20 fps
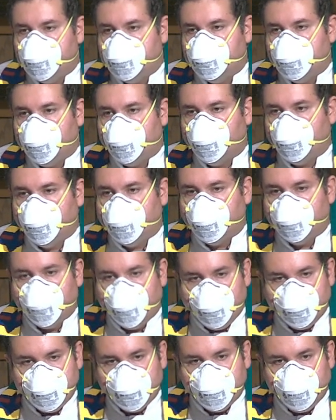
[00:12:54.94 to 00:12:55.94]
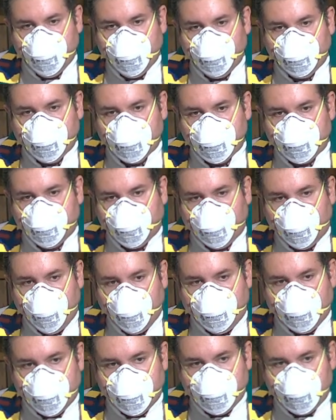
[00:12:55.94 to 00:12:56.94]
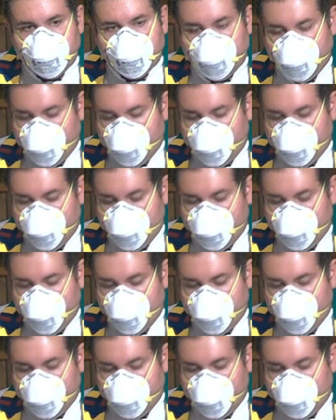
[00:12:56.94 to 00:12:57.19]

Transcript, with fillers: that when God spoke this promise,